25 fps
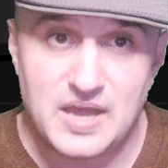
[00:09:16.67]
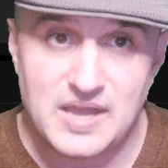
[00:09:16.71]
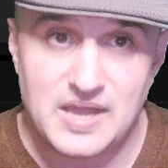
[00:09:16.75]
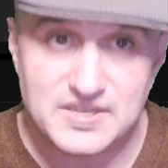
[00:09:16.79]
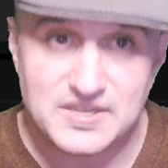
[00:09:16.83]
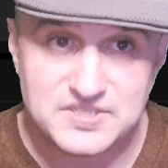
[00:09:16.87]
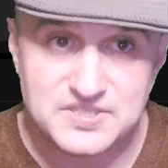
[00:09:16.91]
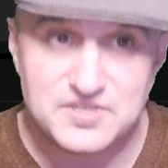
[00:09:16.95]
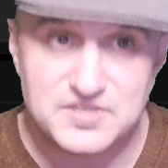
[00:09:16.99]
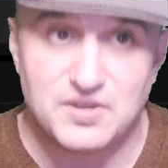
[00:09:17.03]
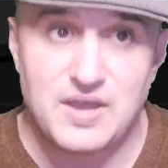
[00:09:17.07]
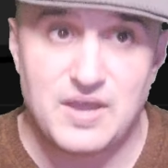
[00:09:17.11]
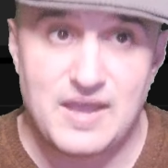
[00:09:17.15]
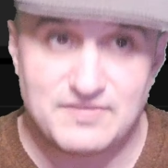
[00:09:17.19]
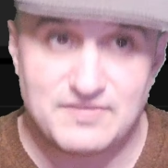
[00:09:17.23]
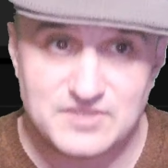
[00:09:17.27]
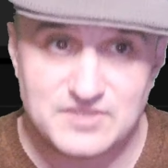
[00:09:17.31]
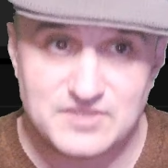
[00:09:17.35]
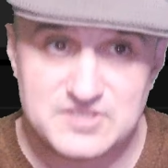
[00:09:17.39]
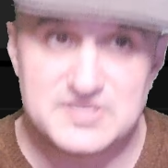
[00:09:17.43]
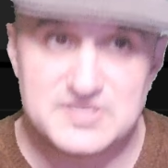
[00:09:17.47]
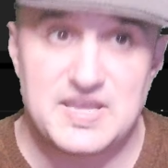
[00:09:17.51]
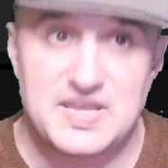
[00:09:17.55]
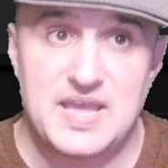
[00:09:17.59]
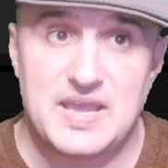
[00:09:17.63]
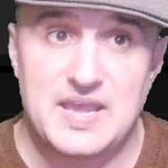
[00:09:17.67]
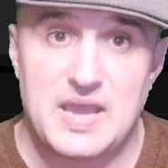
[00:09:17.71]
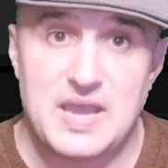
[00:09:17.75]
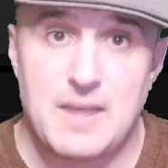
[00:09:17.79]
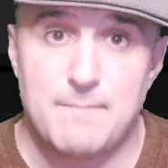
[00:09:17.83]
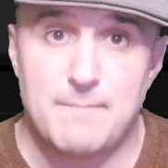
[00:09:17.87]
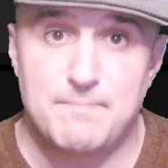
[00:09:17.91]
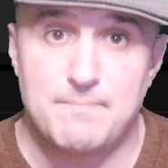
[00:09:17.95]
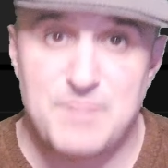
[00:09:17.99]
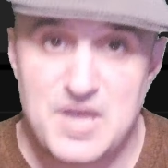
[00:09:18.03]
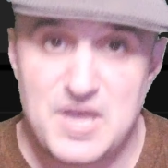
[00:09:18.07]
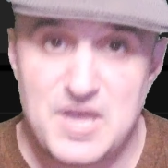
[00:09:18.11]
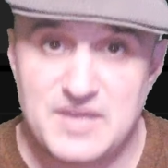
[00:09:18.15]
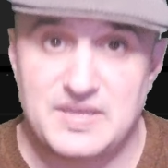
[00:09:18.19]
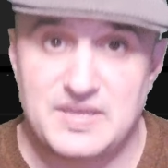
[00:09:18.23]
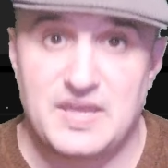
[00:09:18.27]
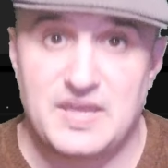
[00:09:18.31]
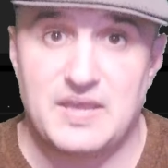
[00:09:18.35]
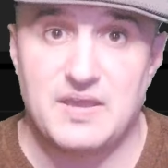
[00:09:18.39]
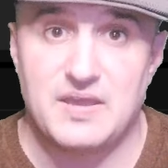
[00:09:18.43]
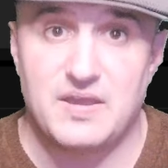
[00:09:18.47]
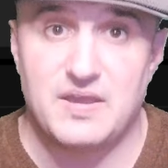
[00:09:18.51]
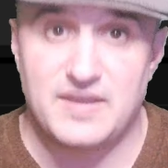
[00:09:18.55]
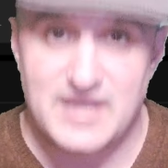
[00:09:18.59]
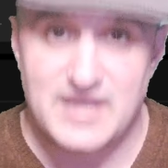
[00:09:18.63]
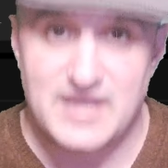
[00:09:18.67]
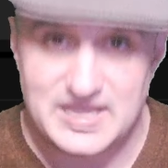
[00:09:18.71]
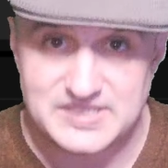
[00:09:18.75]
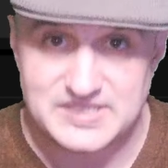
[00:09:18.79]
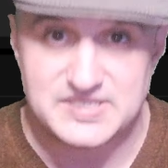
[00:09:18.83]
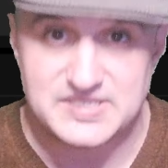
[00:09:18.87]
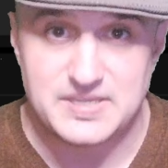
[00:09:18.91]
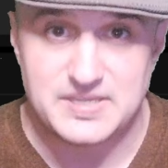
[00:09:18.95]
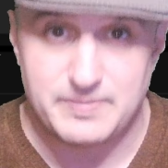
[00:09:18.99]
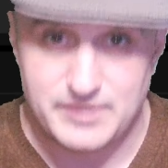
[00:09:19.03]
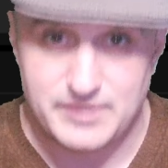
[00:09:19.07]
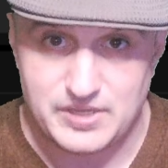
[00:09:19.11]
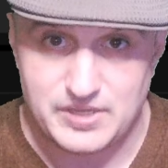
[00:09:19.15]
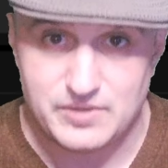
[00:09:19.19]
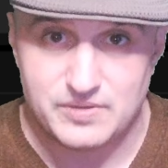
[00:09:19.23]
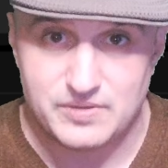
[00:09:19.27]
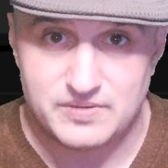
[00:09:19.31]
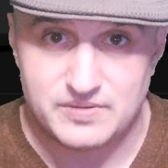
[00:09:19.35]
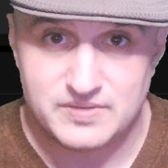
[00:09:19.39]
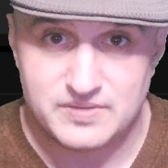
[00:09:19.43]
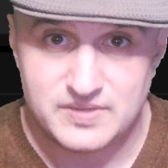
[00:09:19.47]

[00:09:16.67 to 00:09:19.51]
I still have to say I'm picking against him here.